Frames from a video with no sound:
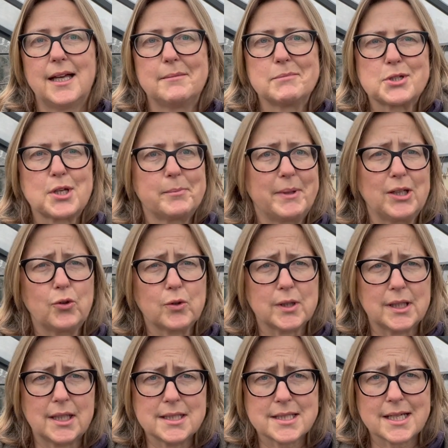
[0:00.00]
So my
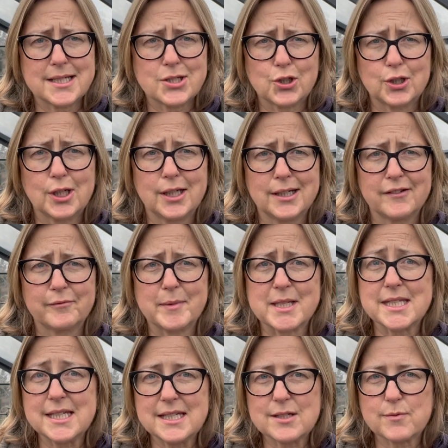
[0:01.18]
organisation of my
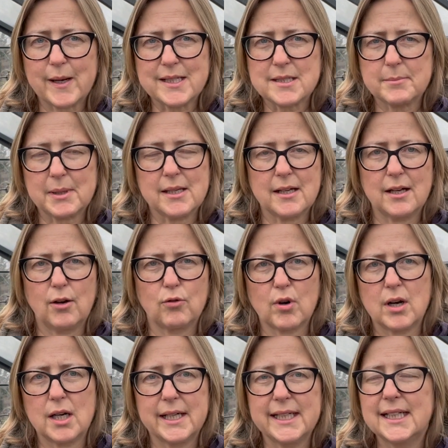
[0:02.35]
seeds went a bit
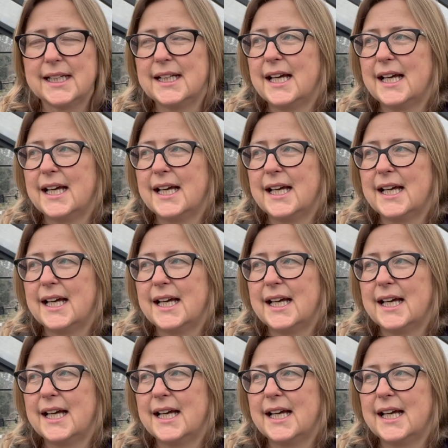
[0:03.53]
awry,